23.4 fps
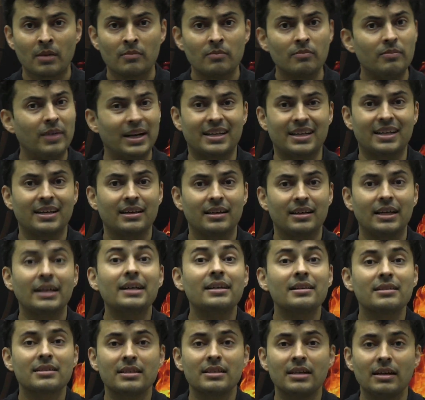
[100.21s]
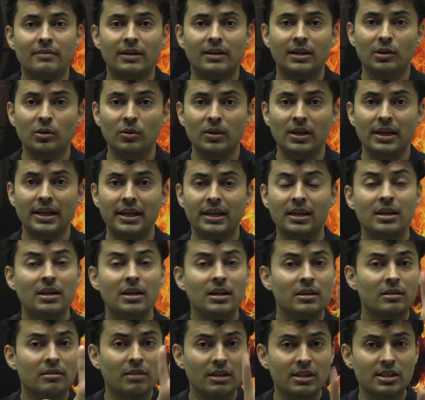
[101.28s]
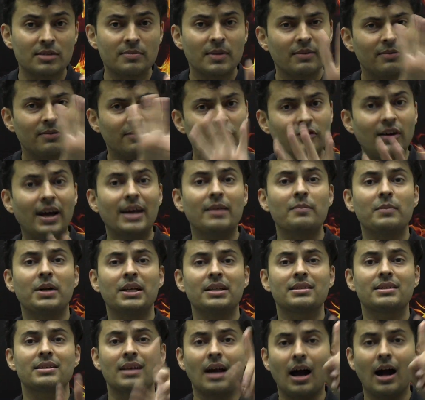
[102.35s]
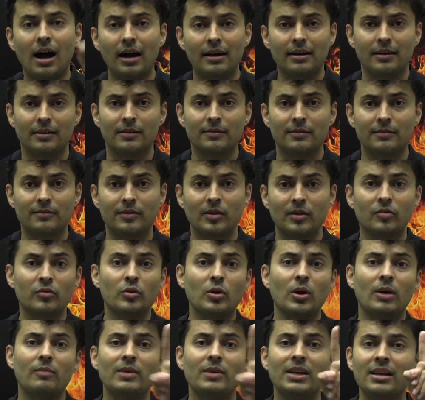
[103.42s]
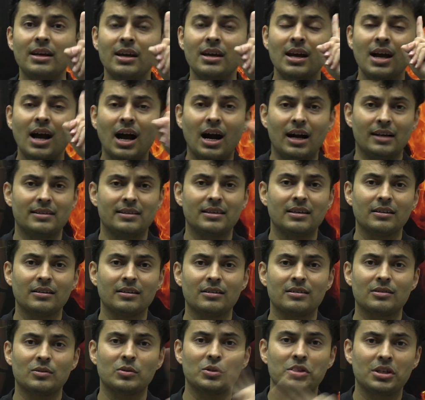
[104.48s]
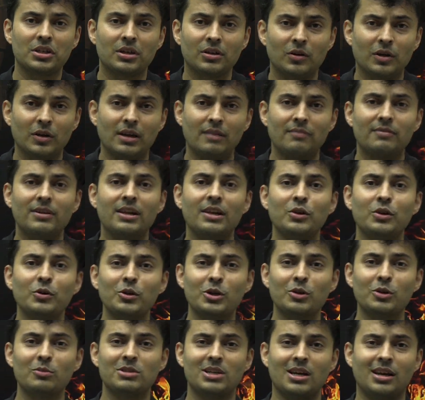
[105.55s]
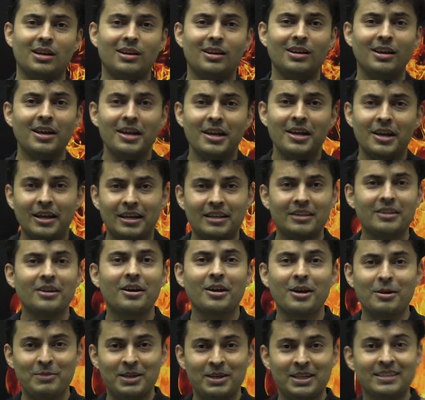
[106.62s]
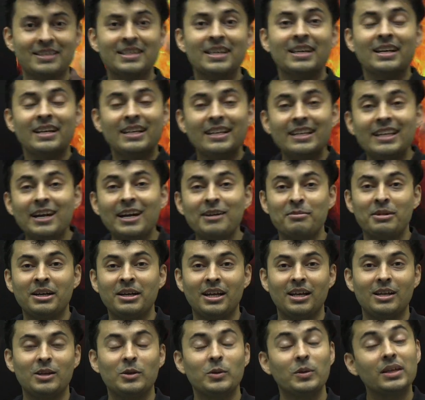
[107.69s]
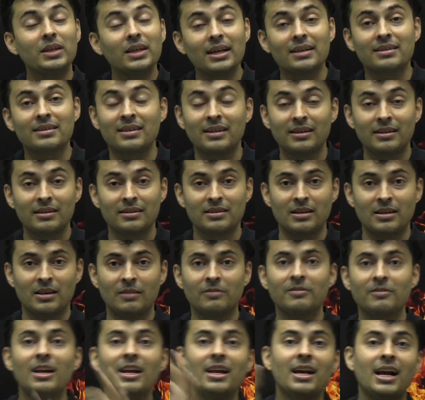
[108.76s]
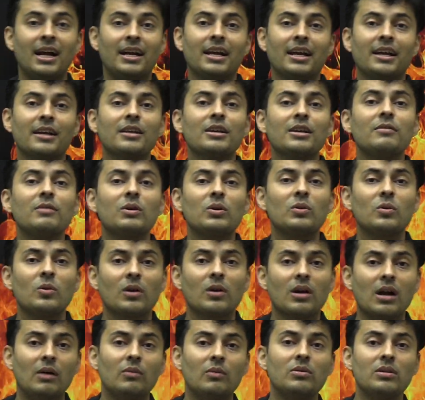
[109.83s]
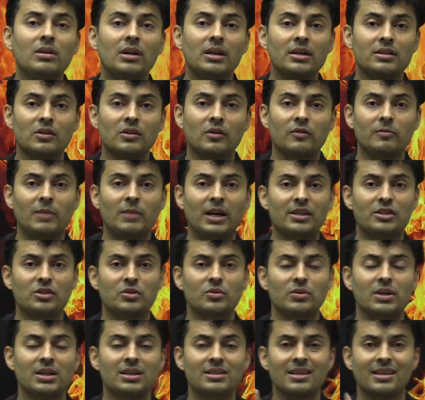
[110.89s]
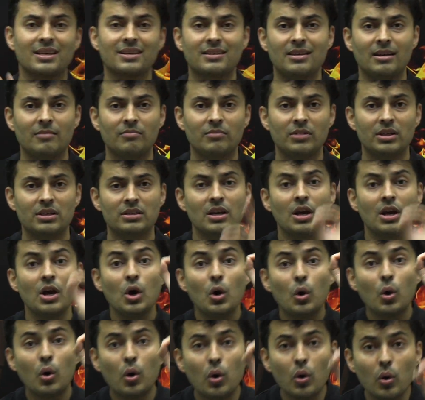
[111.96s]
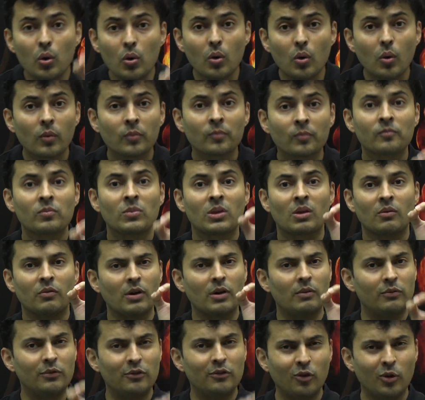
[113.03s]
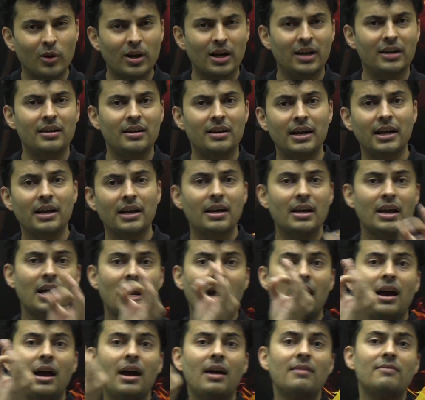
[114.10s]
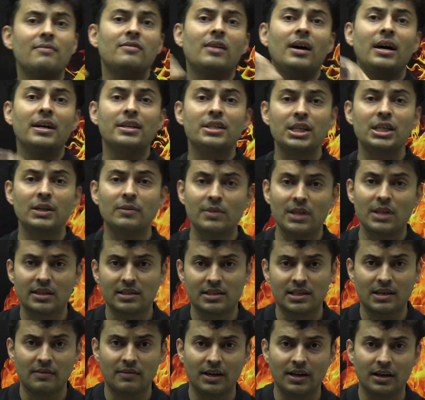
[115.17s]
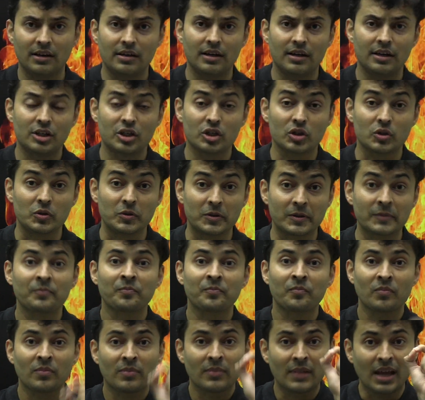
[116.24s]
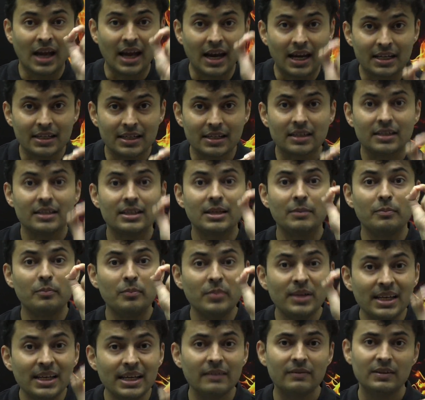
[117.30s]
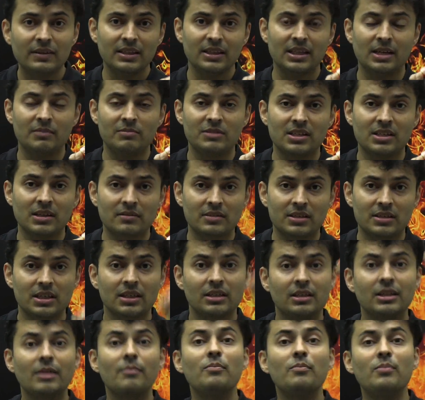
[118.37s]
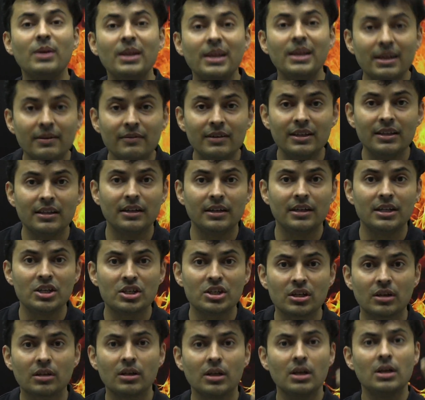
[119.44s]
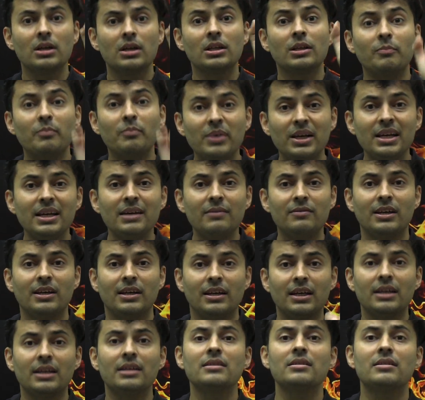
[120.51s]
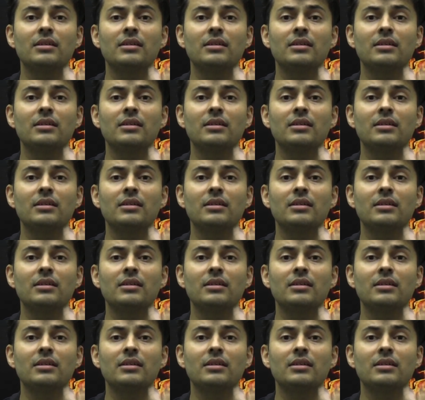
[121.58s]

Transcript: But it is never too late. Trust me, 5 months are enough. If you have been asking this question on every YouTube channel in the comments, let me tell you, yes, it is enough. And I can give you countless of my students' examples who from 400 have achieved that 700 score. And they believed in themselves, they believed in the teacher, they believed in